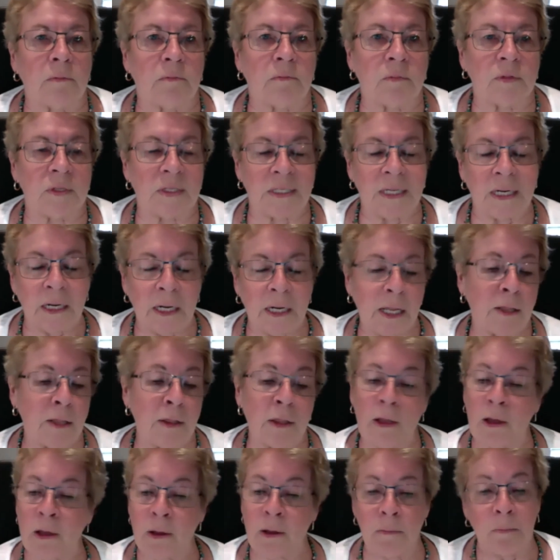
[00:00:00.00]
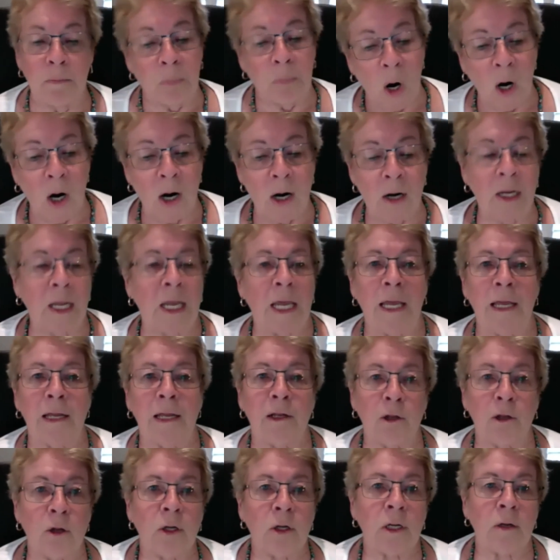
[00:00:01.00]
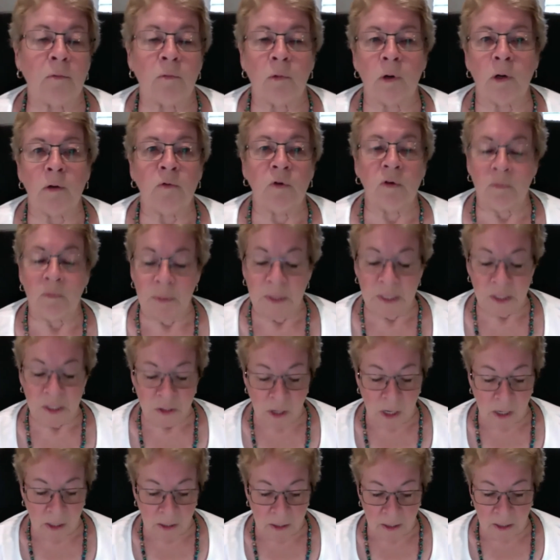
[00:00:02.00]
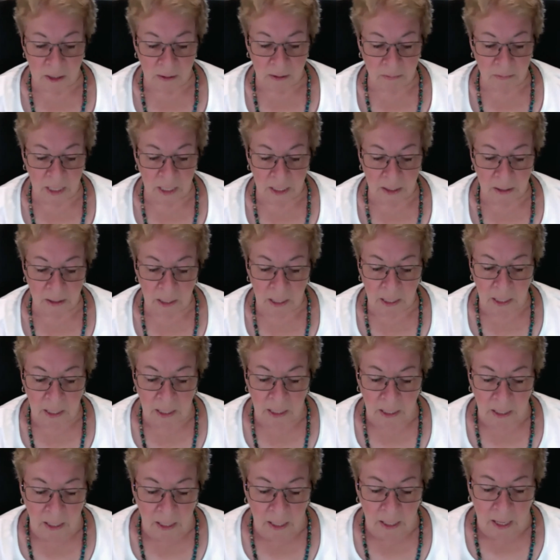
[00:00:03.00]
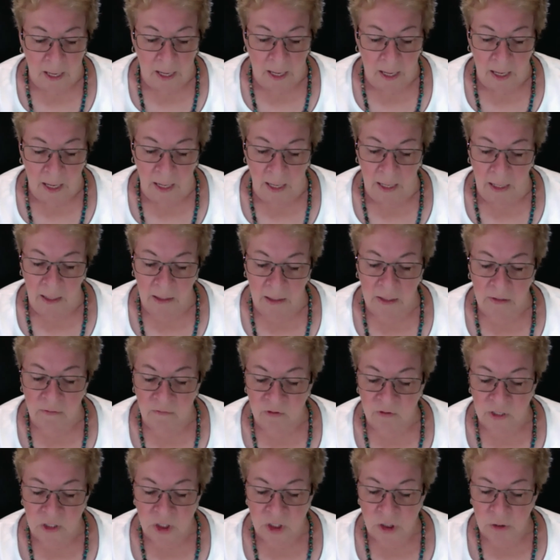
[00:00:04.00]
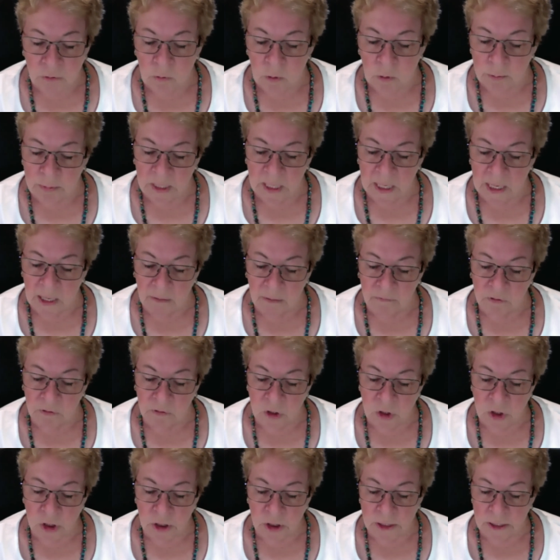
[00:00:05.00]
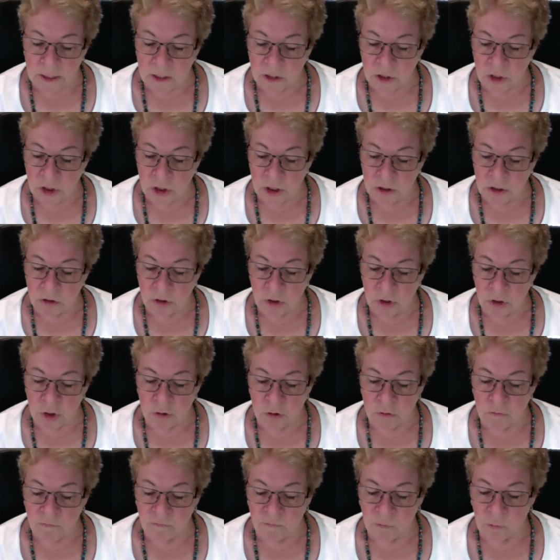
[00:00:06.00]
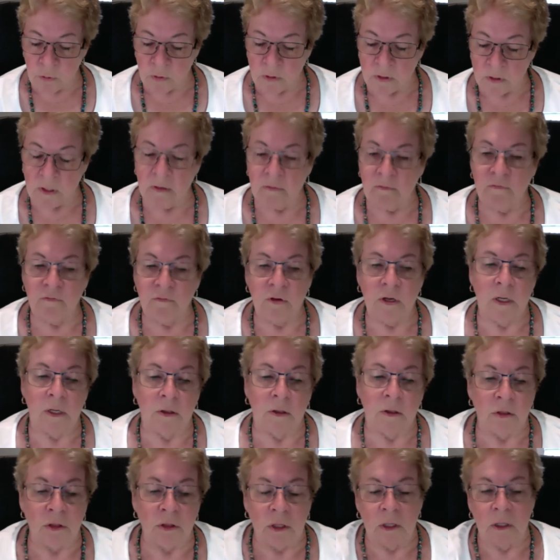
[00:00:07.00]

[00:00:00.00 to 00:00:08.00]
sit in the park and look at what we've been talking about. Convention will be held virtually this year, June 4th and 5th.